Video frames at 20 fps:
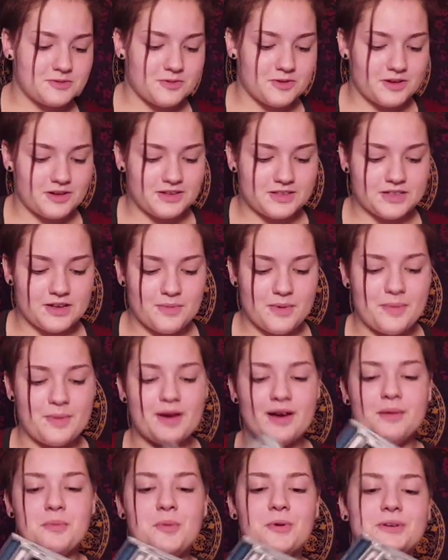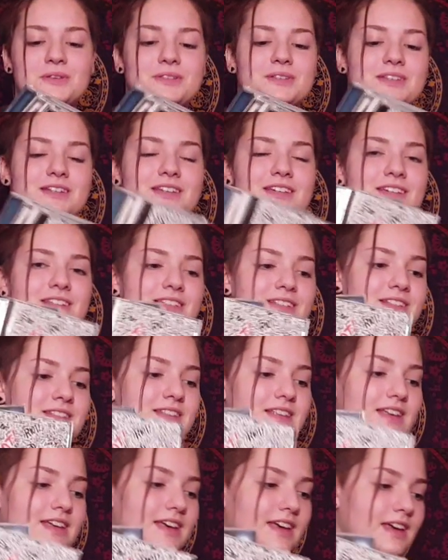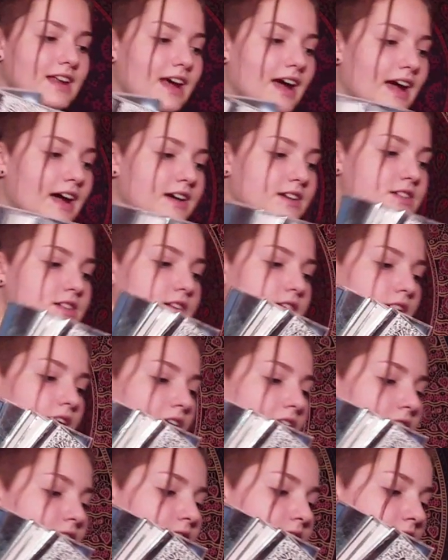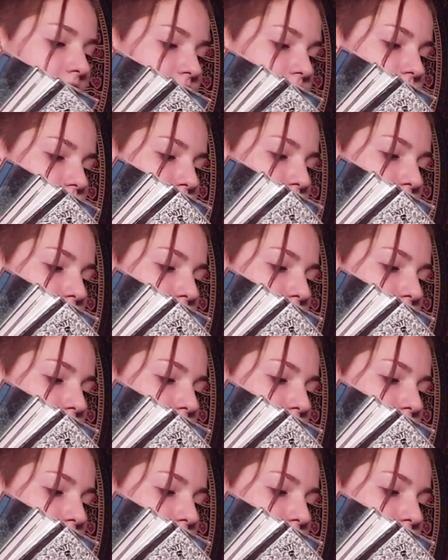one is on my Paramore CDs, and I actually have an extra